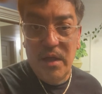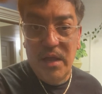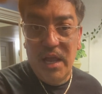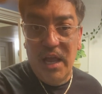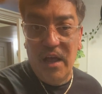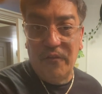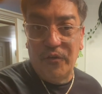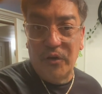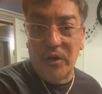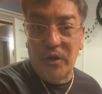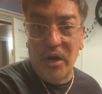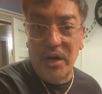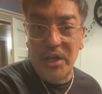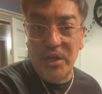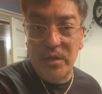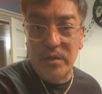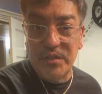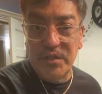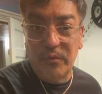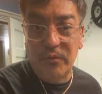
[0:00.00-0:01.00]
if you're gonna
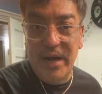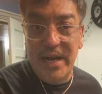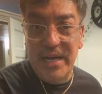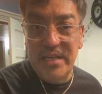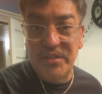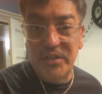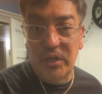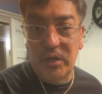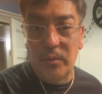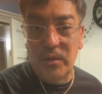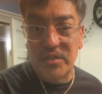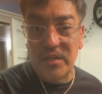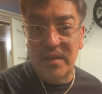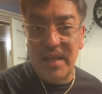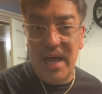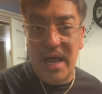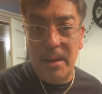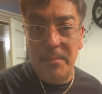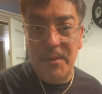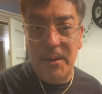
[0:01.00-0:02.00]
use a razor, which a
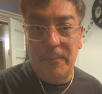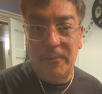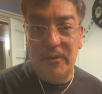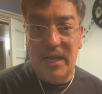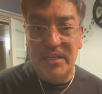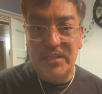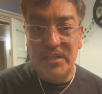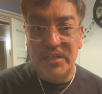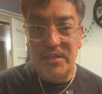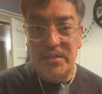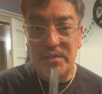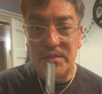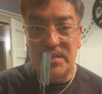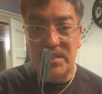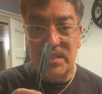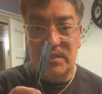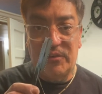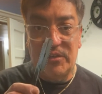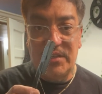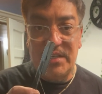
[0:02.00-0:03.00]
lot of people like to use
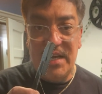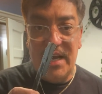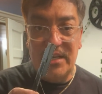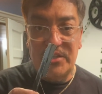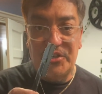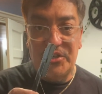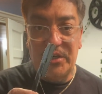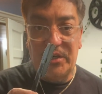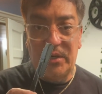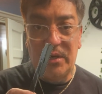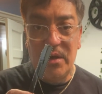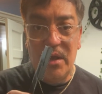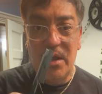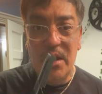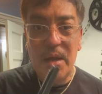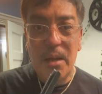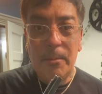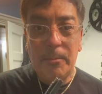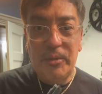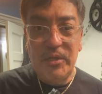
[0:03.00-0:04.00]
this for texture,
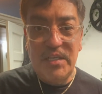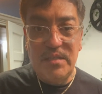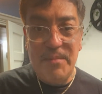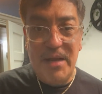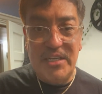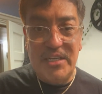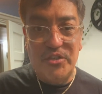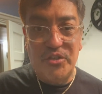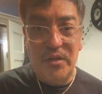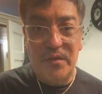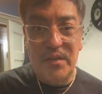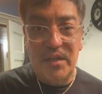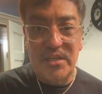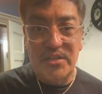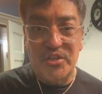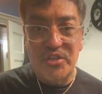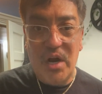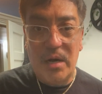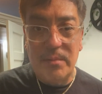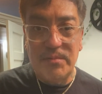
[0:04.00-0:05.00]
please make sure that
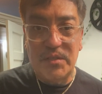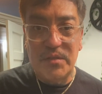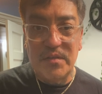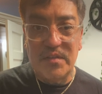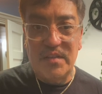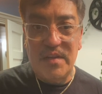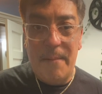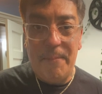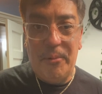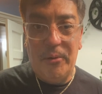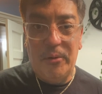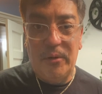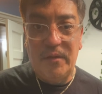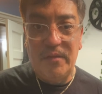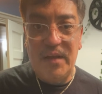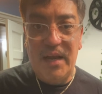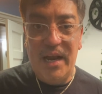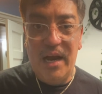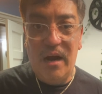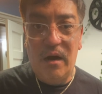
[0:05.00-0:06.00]
it's sharp so it's not pulling
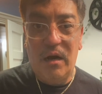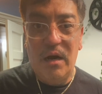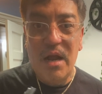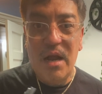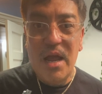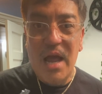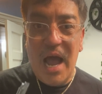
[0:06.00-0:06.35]
the hair.